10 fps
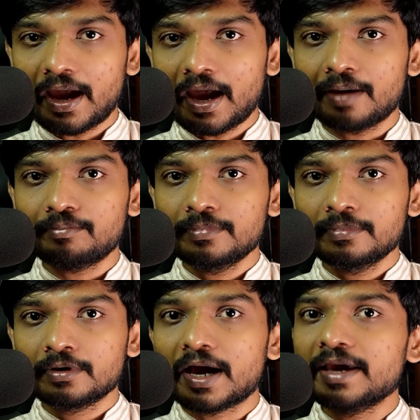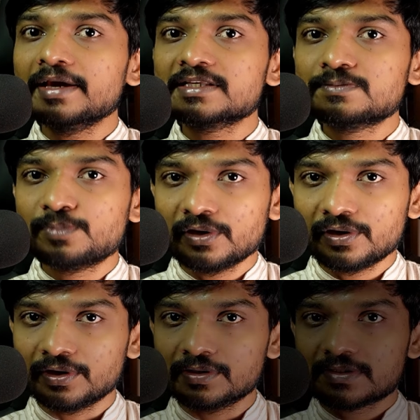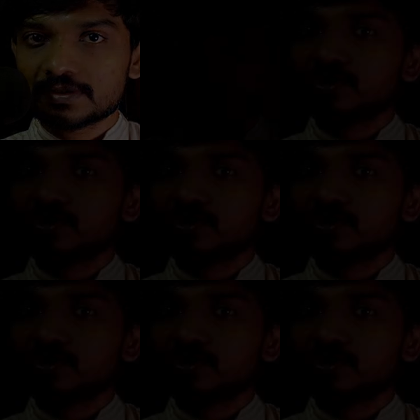am, I experience.